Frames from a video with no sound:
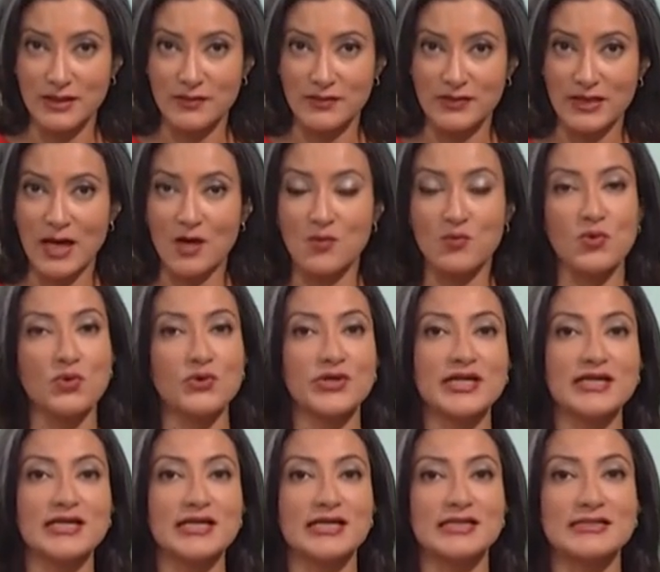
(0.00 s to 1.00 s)
Without
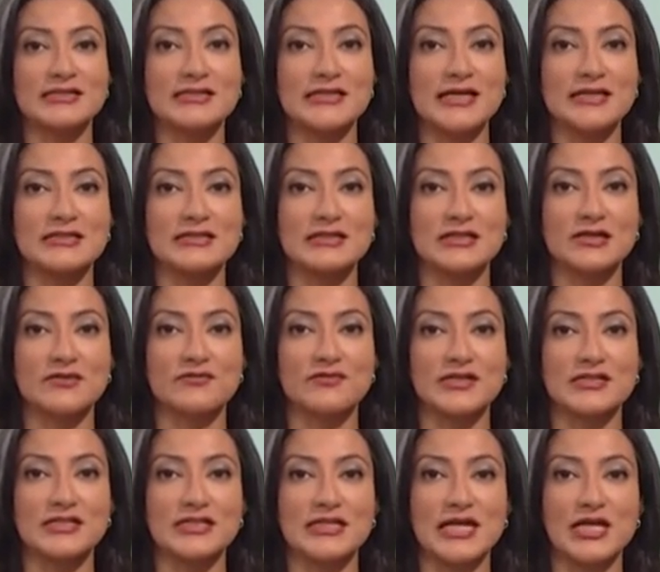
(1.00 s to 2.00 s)
warning, his letter of
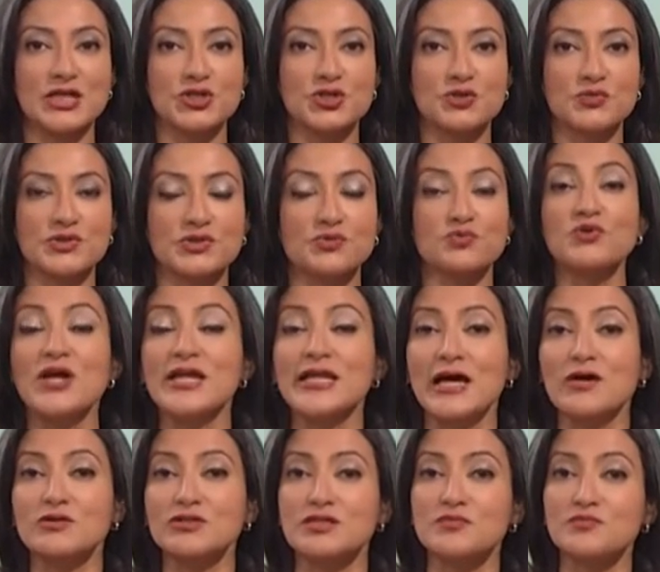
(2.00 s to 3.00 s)
resignation was read
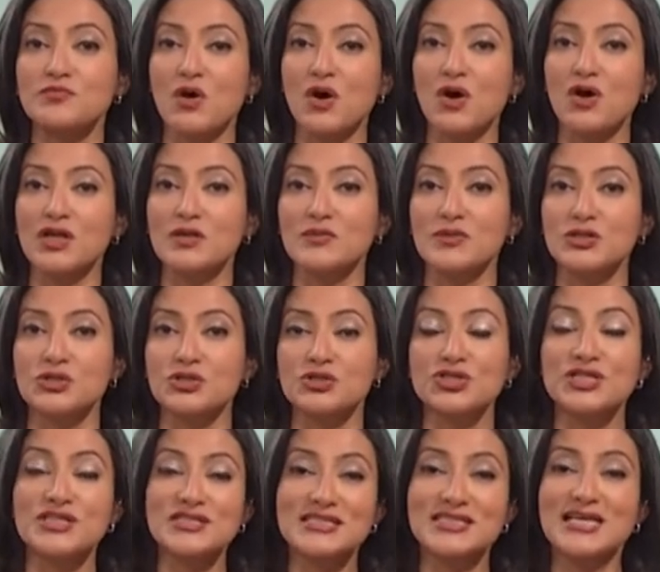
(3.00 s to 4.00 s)
out in Parliament
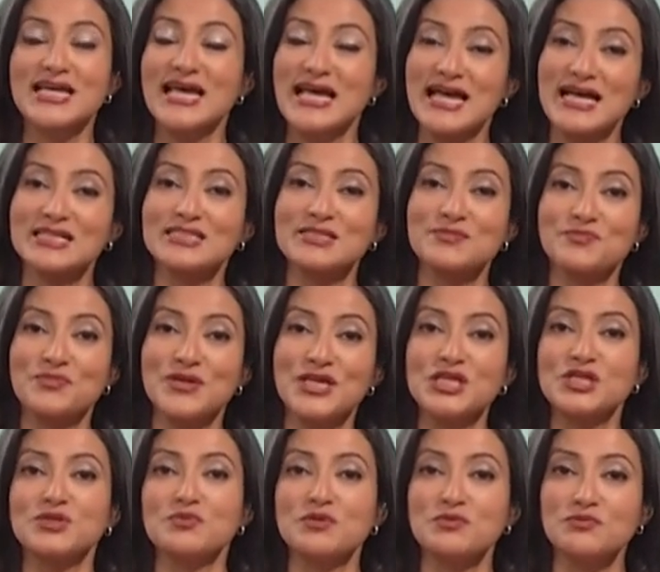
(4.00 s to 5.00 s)
just as
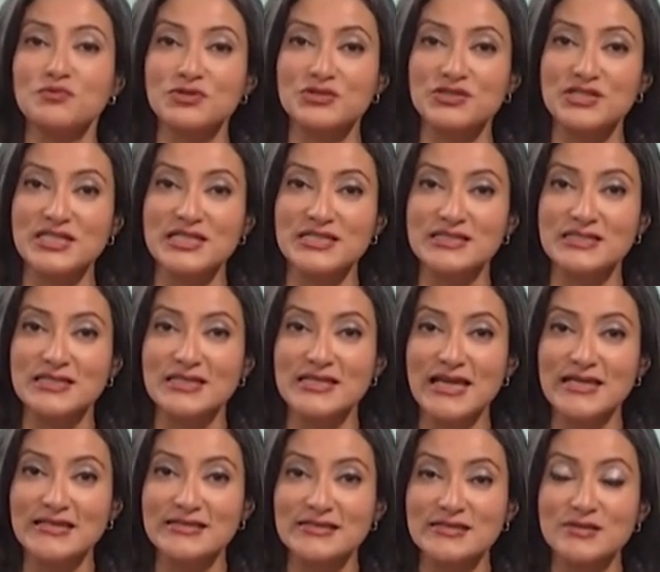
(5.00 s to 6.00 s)
impeachment proceedings
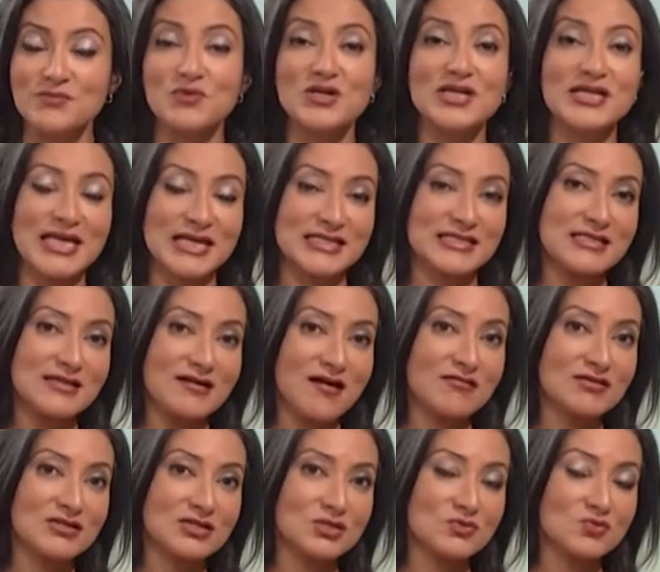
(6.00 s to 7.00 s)
against him were getting
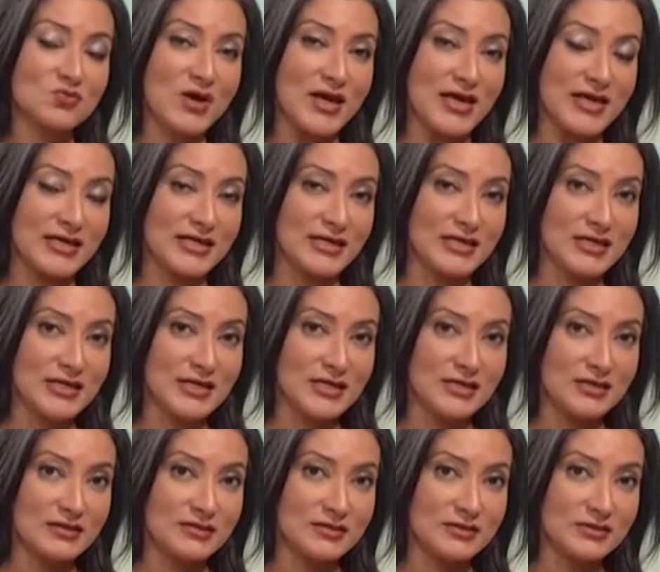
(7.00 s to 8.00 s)
underway.
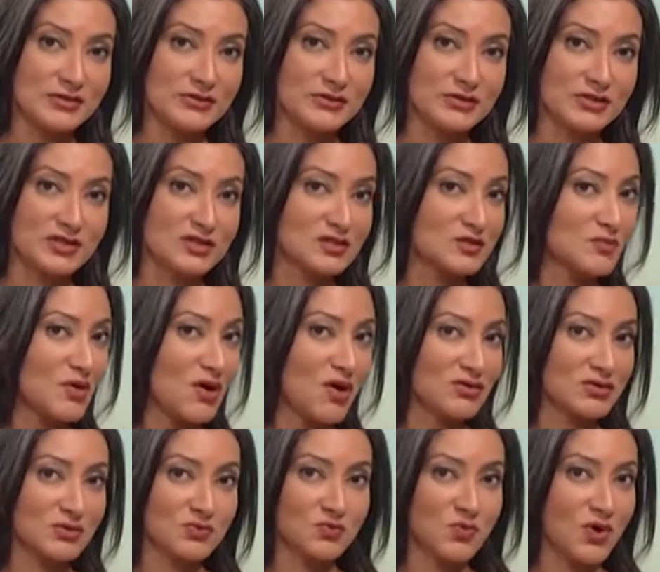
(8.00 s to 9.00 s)
The news
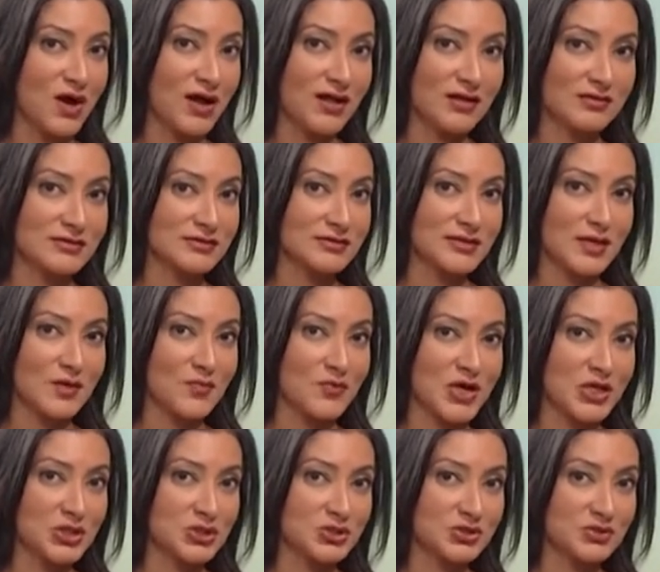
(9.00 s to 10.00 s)
sparked wild
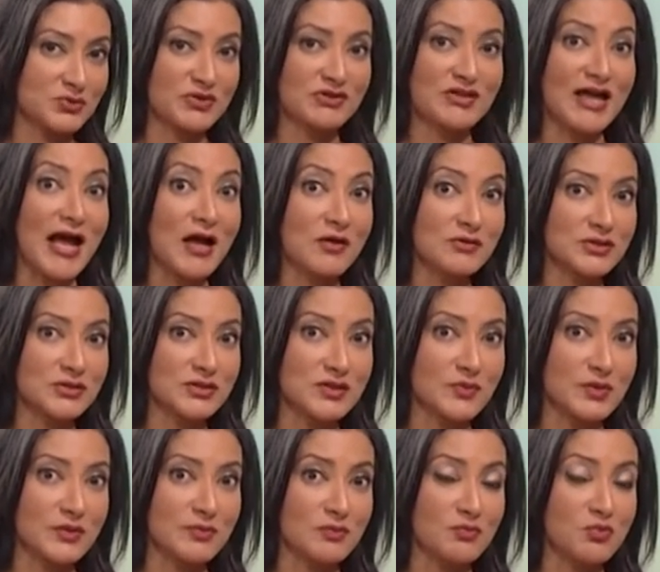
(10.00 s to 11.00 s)
celebrations with thousands of
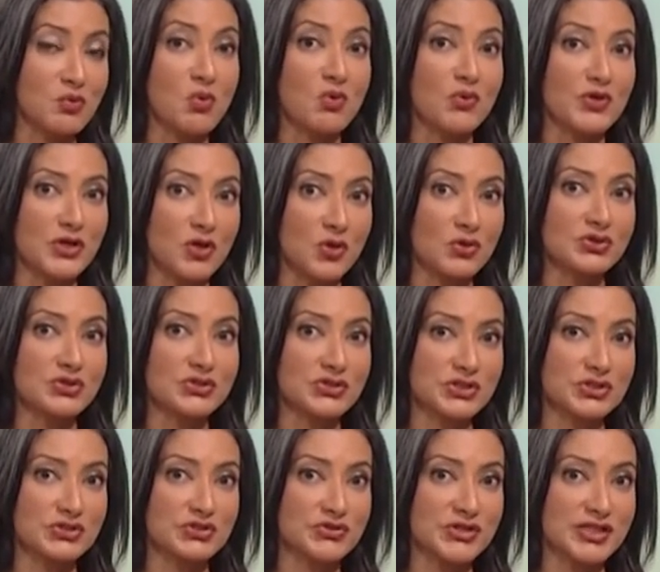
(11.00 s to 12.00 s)
people pouring onto
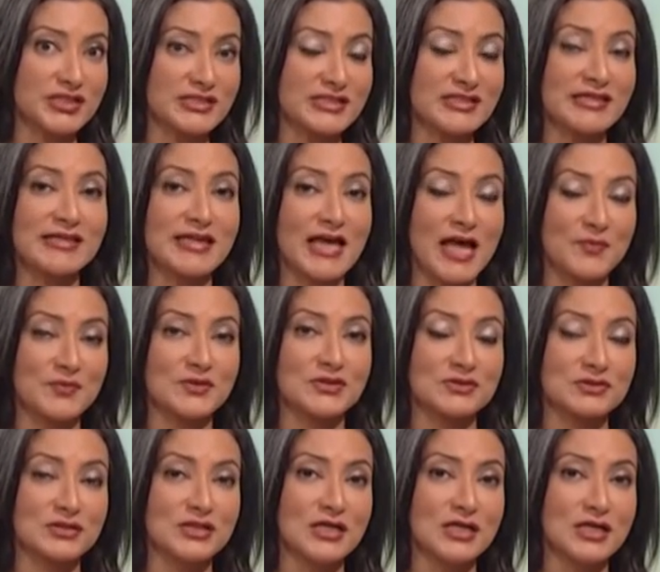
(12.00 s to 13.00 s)
the streets in the
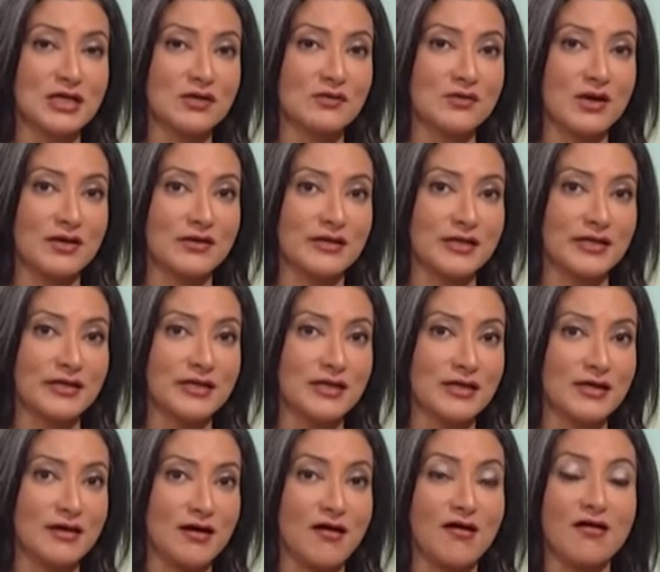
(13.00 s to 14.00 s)
capital, Harare.
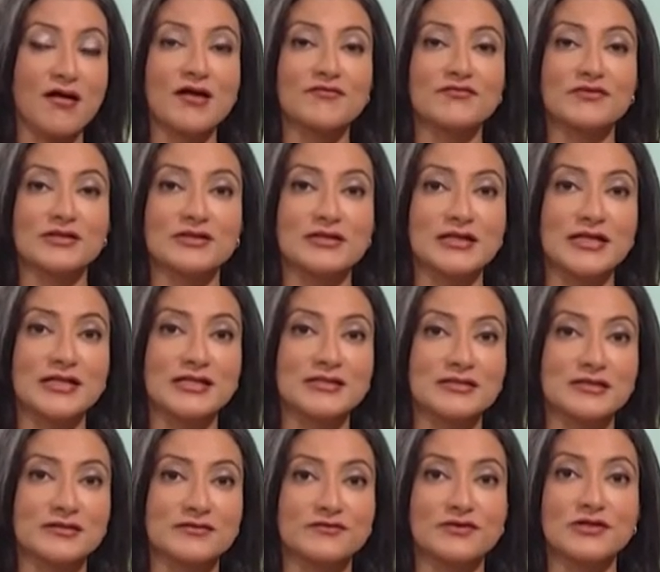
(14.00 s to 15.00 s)
Our Africa
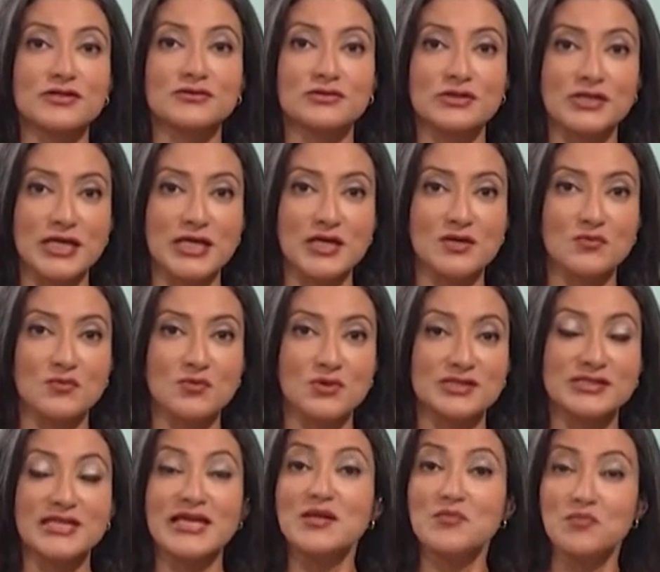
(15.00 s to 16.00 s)
editor, Fergal King,
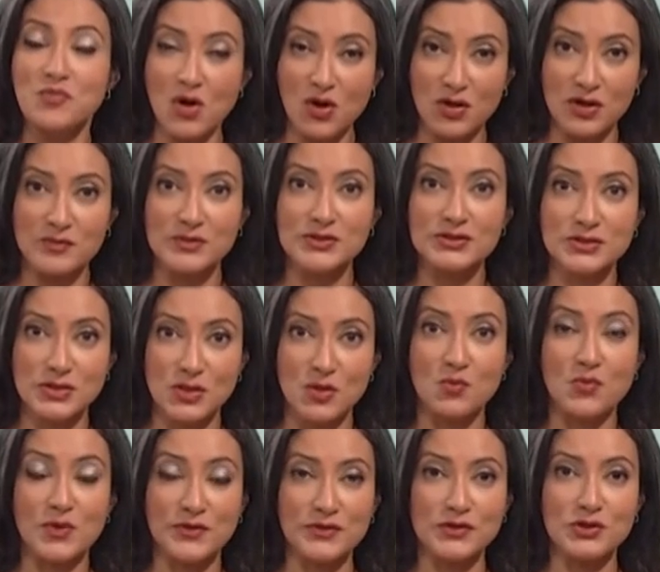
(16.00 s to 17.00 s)
was in Parliament
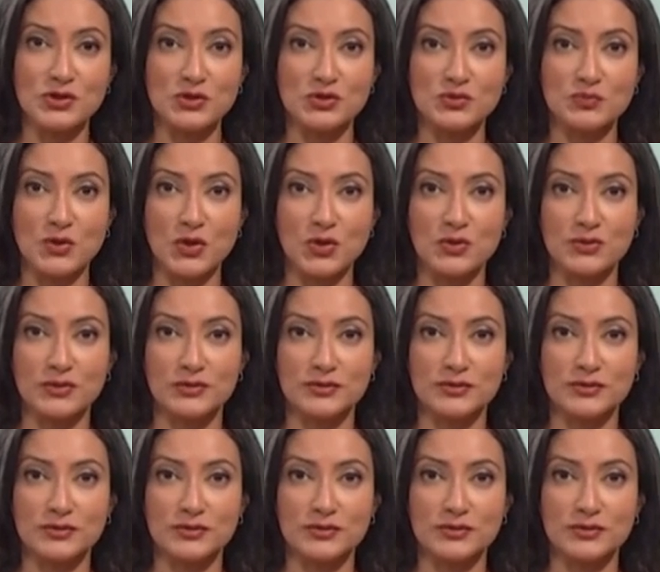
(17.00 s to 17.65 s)
when the news broke.